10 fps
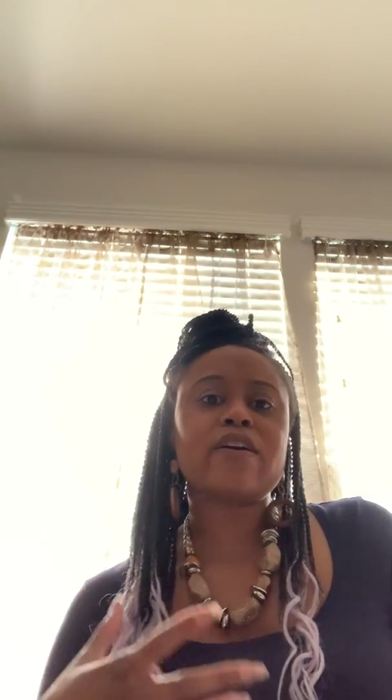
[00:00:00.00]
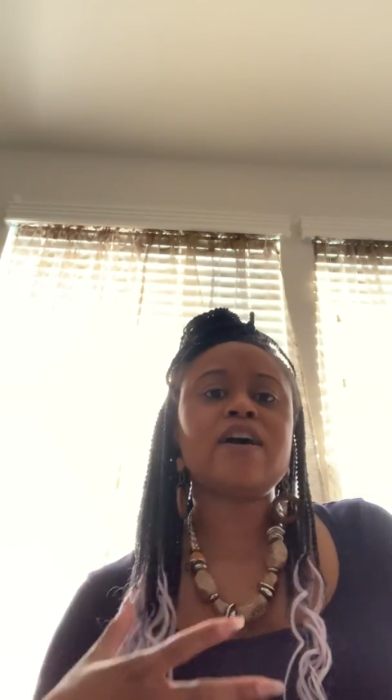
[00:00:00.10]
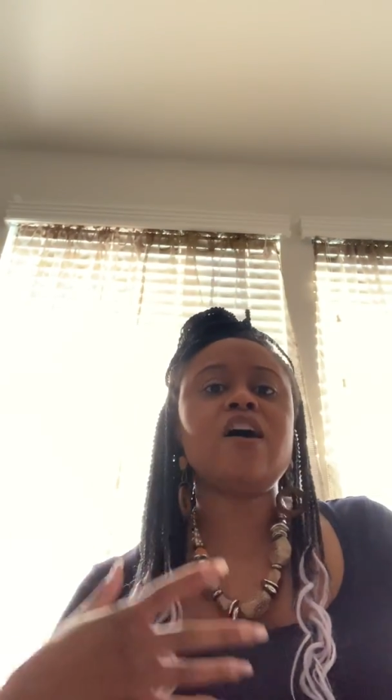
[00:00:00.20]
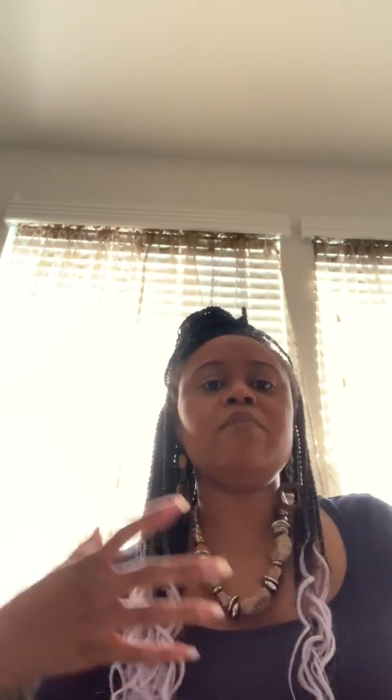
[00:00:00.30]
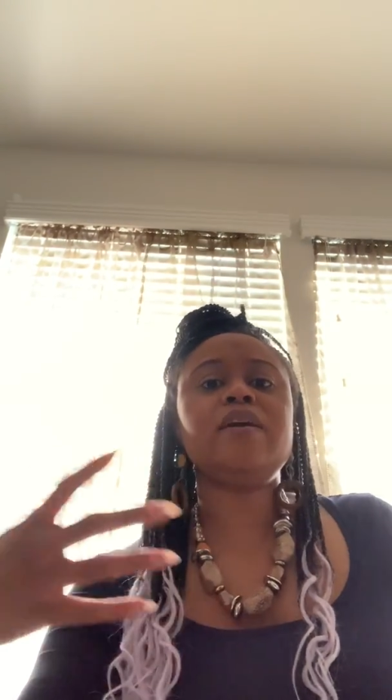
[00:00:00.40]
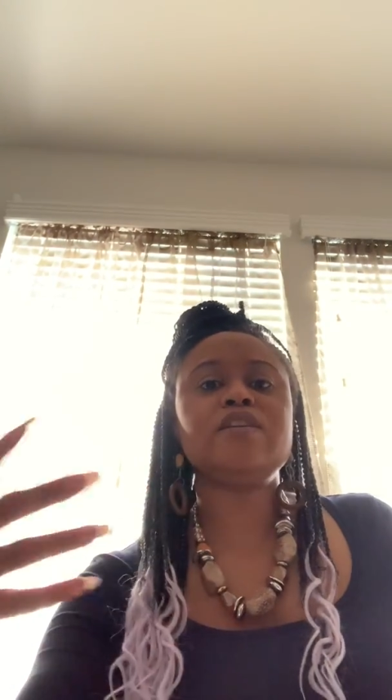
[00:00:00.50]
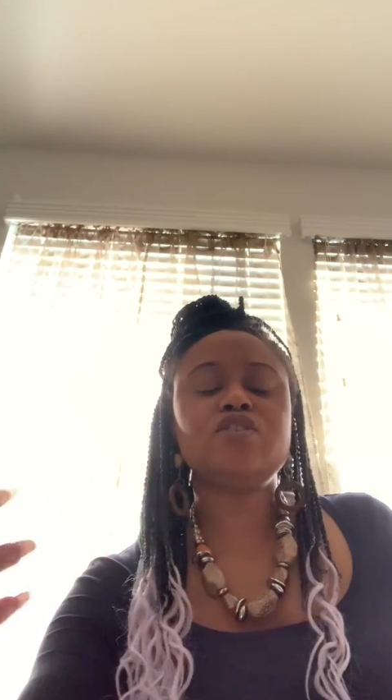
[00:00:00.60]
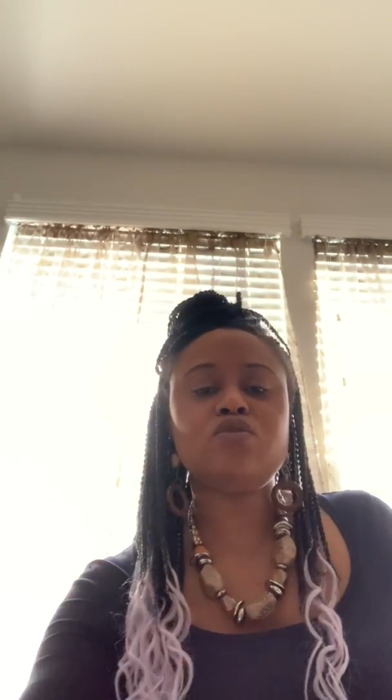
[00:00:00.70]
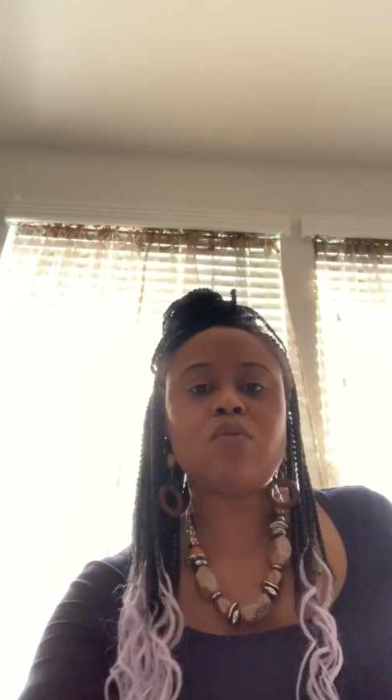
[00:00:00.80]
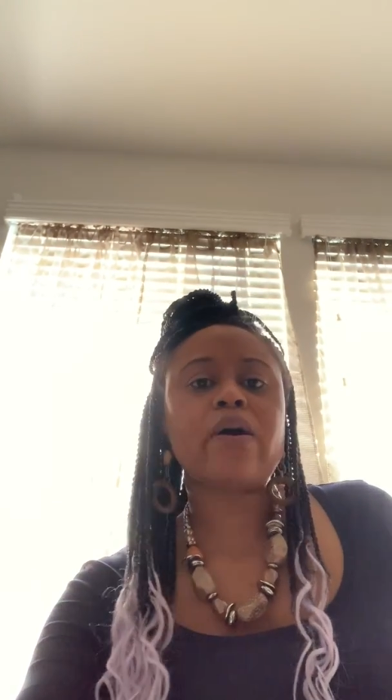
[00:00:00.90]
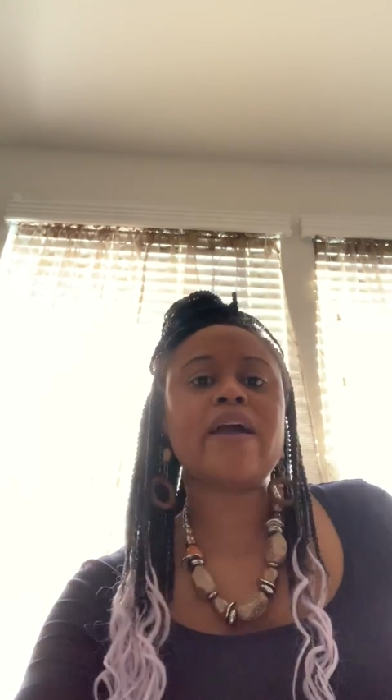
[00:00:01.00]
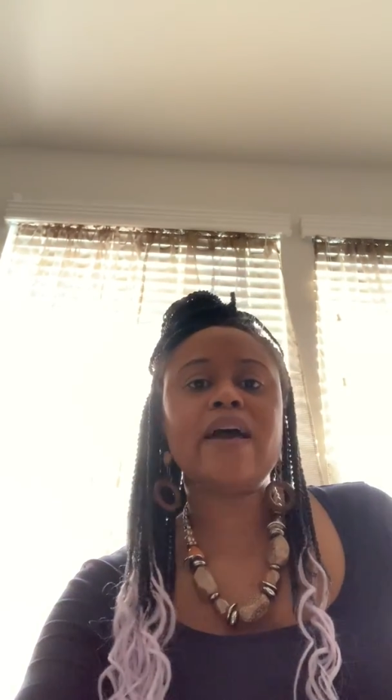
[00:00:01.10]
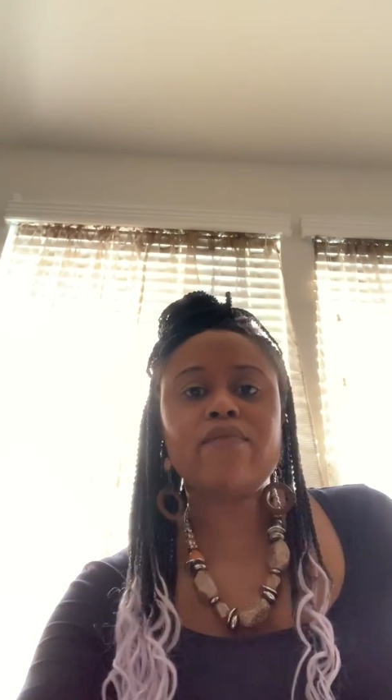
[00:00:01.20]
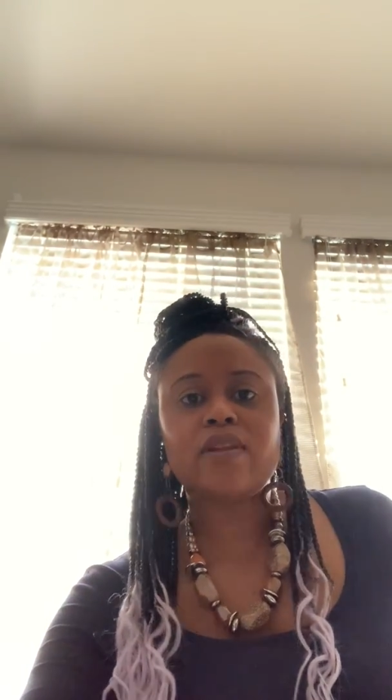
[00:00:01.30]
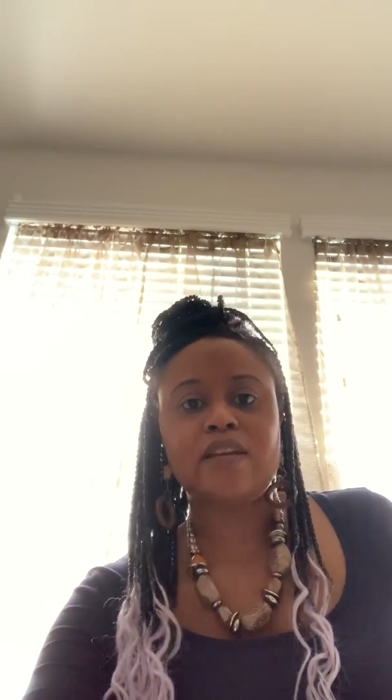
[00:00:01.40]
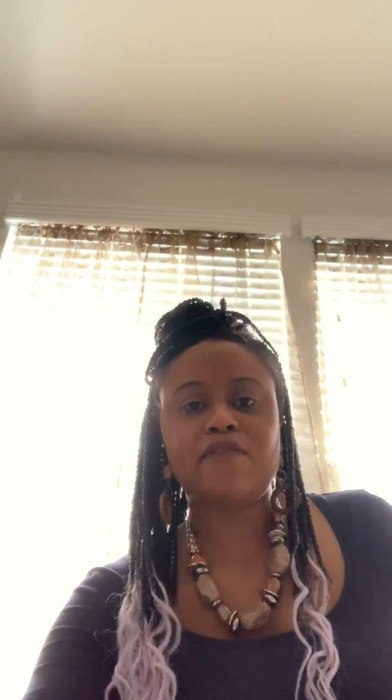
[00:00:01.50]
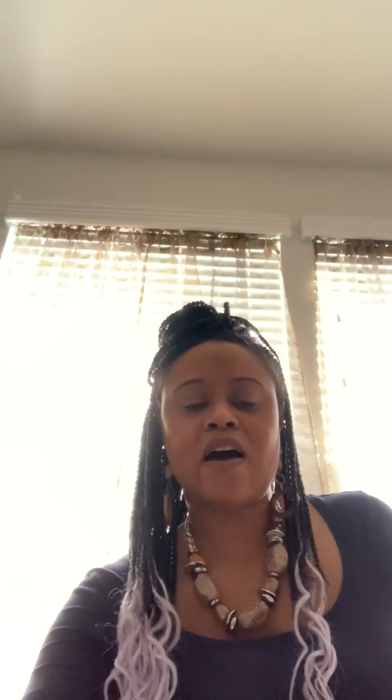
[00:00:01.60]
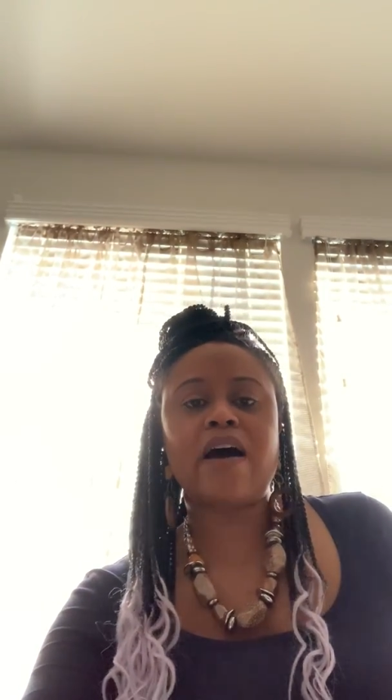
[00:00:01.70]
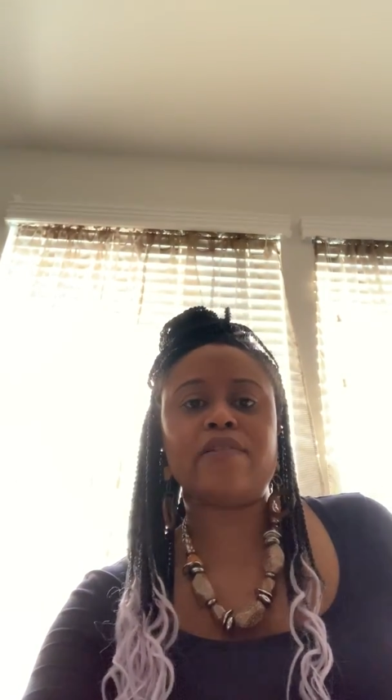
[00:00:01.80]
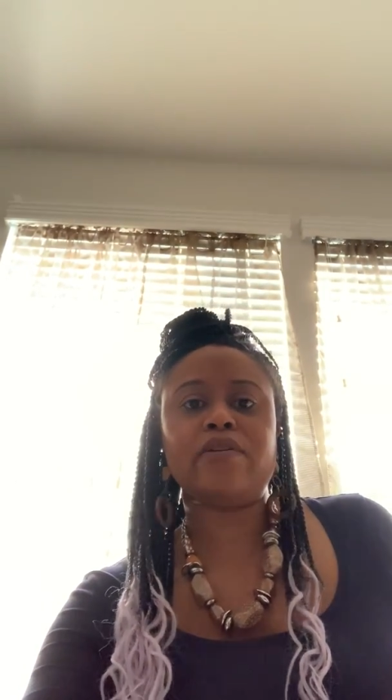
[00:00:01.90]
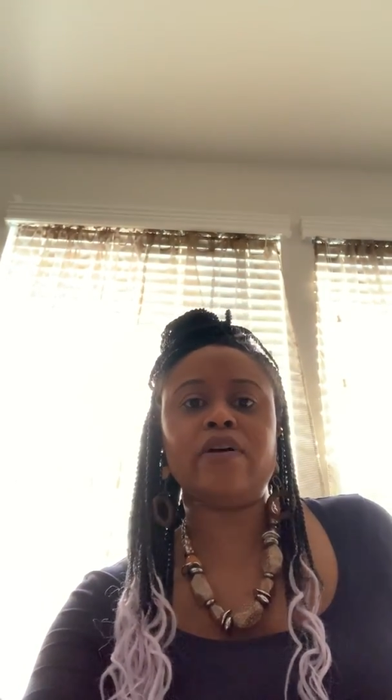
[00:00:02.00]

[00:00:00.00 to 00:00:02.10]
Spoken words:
coming to our Heavenly Father,